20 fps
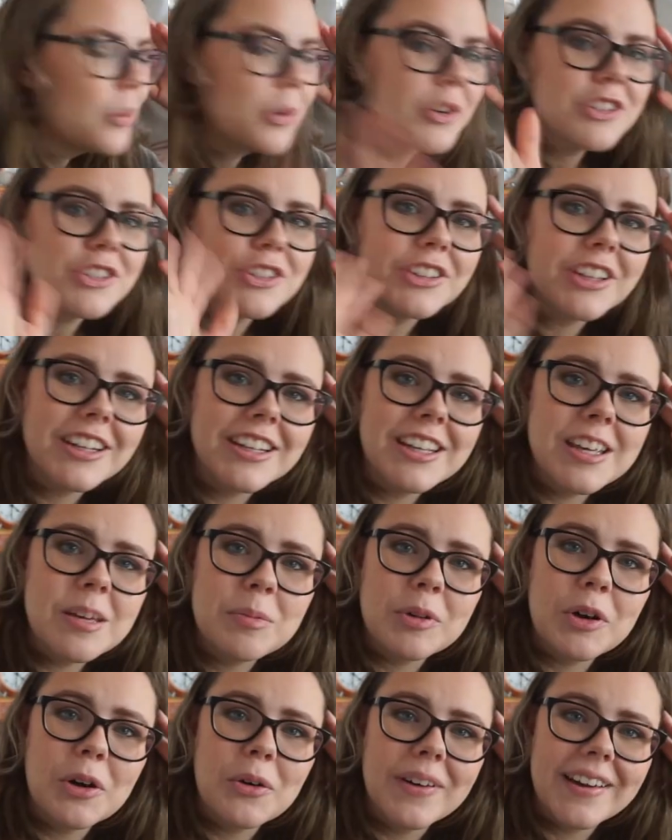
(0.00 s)
we're just gonna
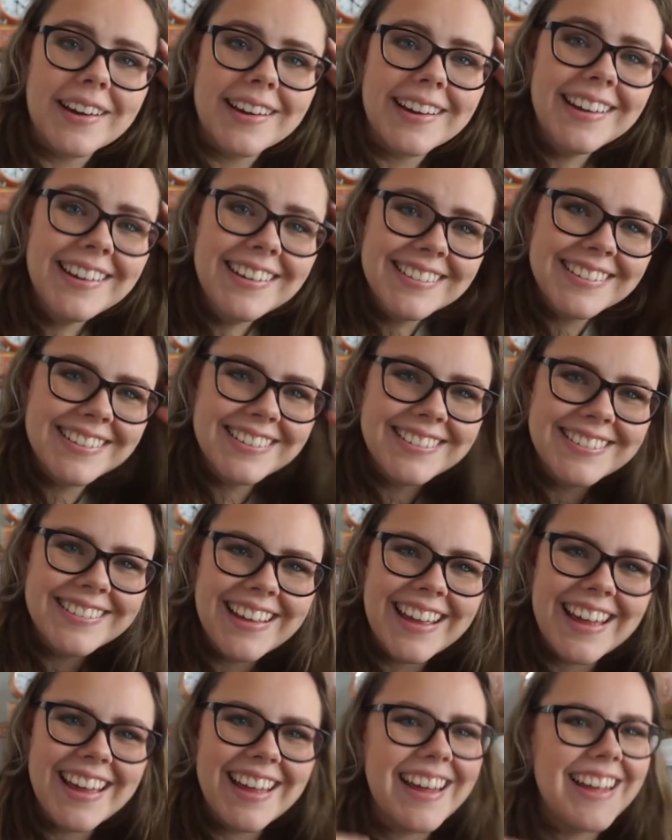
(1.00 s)
keep going
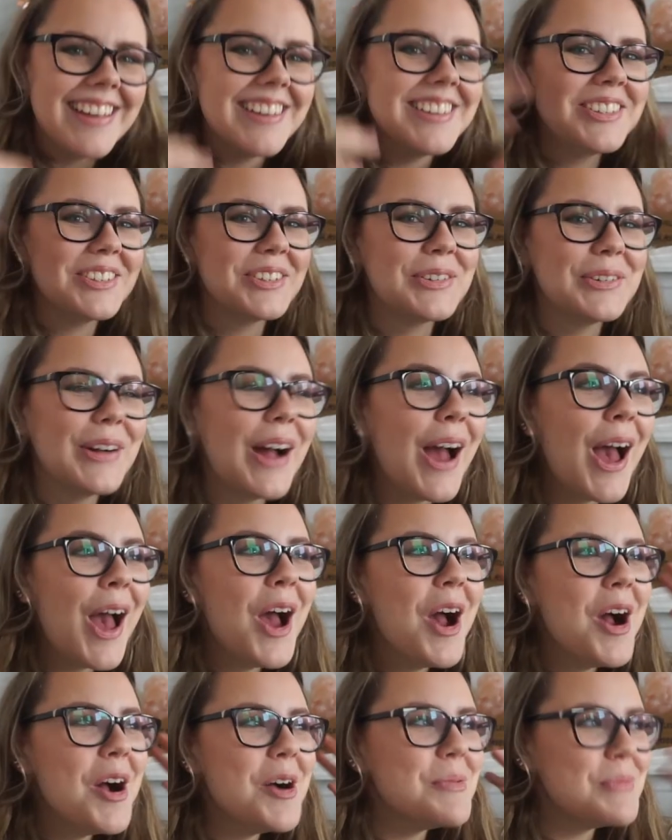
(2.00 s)
and do
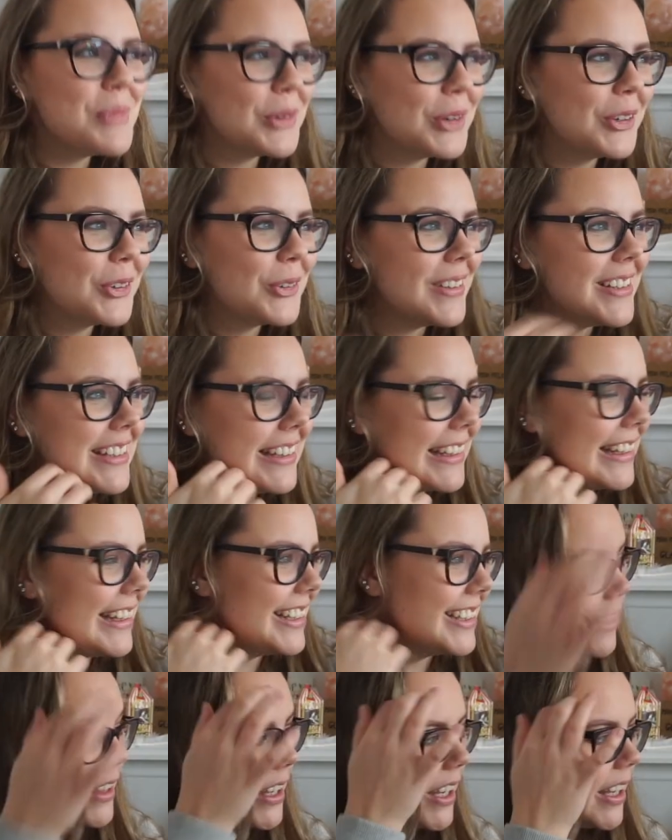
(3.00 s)
more
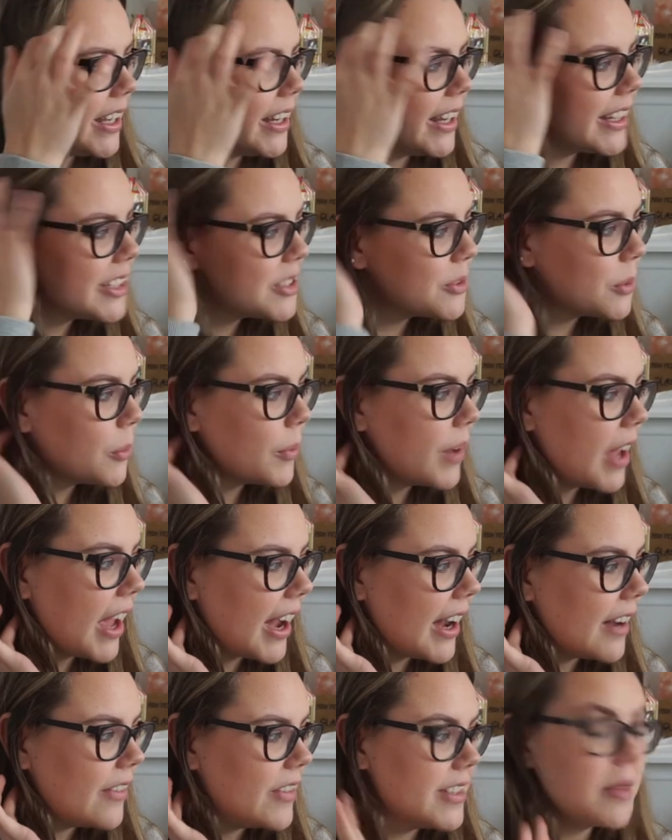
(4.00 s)
quizzes. The next one we
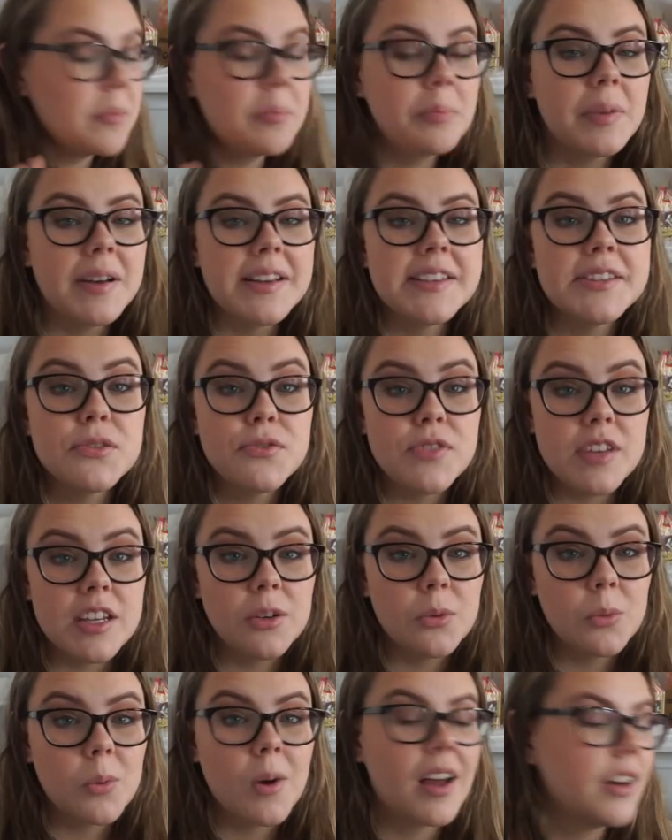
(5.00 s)
have is a
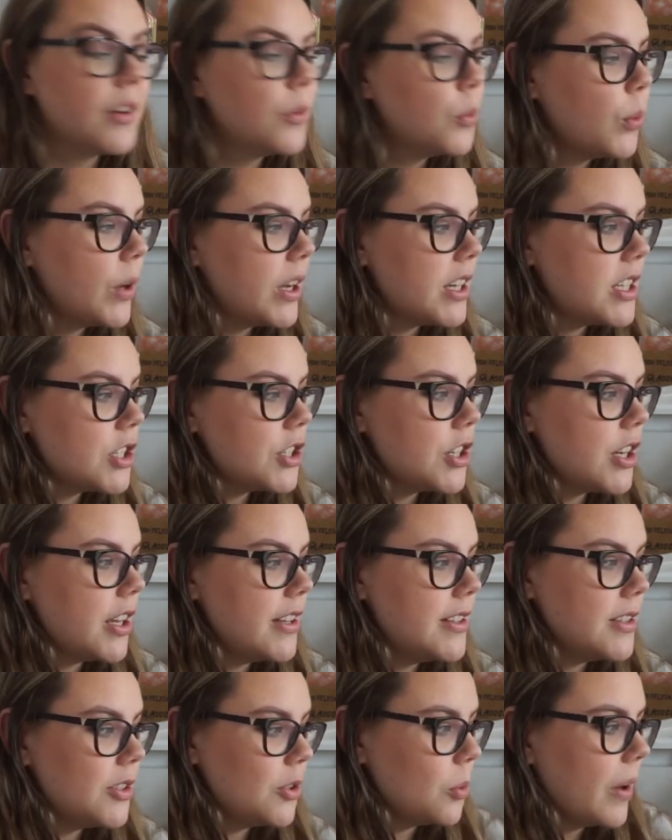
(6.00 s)
BuzzFeed one, which
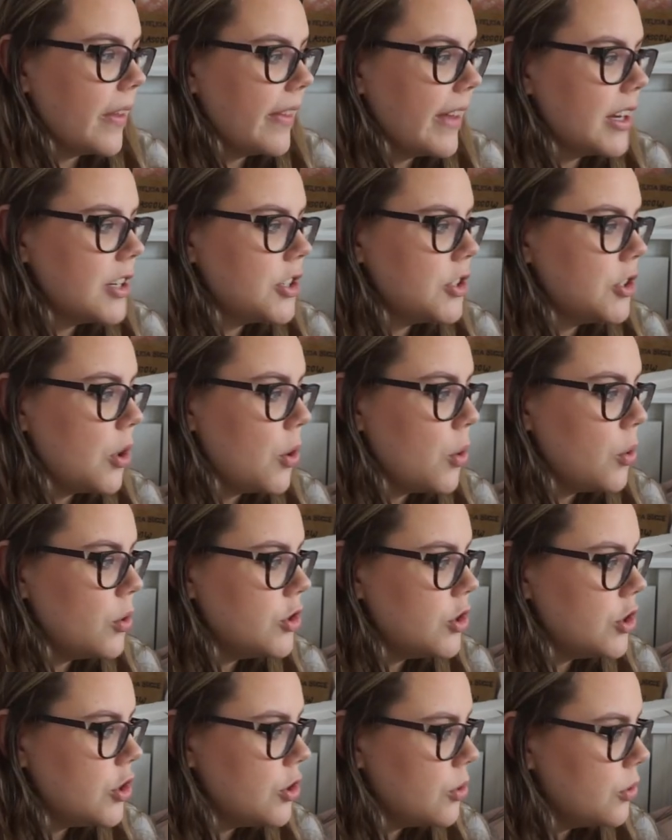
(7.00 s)
is the one that
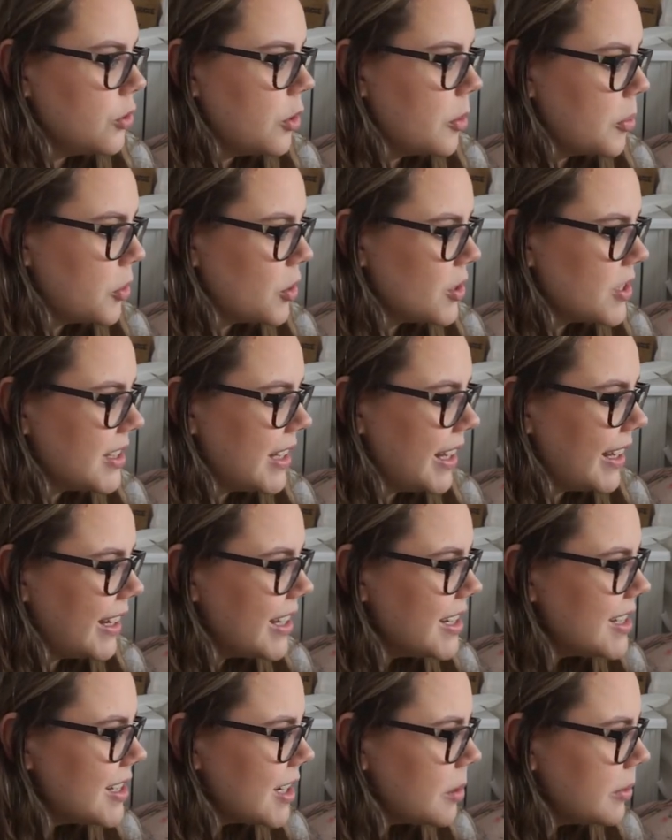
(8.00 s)
shows you the
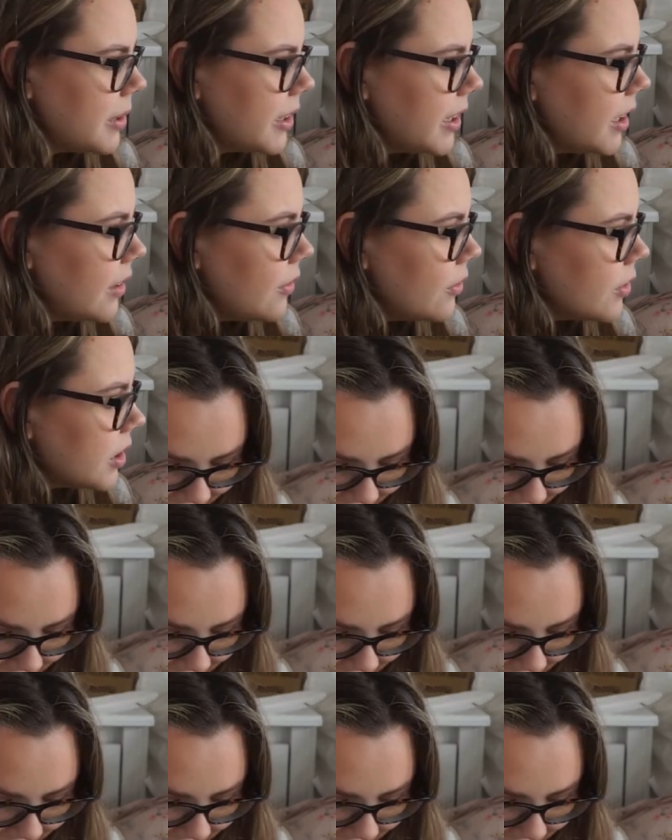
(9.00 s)
percentage, I believe.